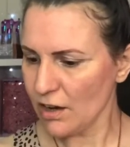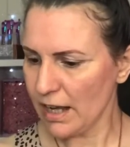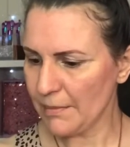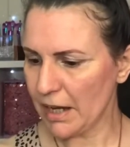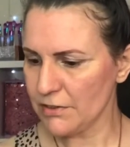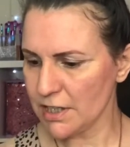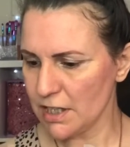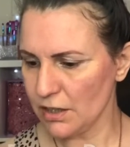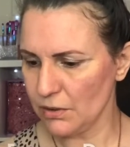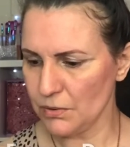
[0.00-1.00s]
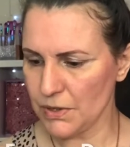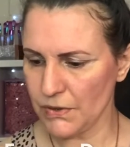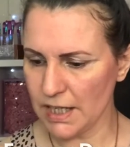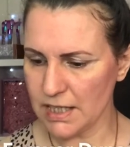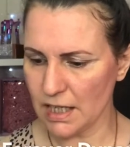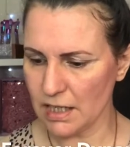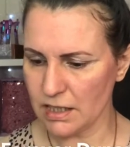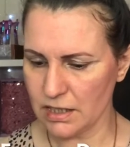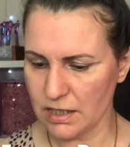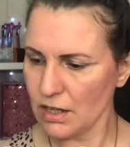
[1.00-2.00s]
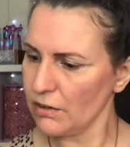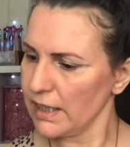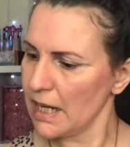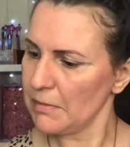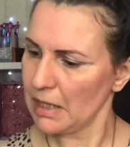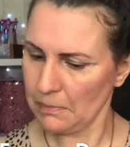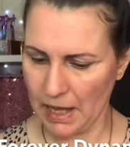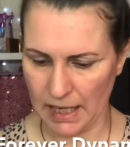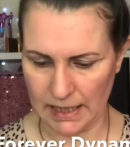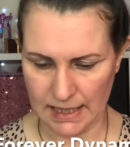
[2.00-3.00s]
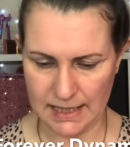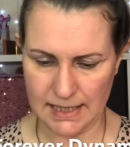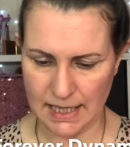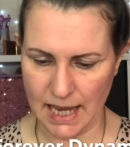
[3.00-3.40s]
am going to use this dynamic palette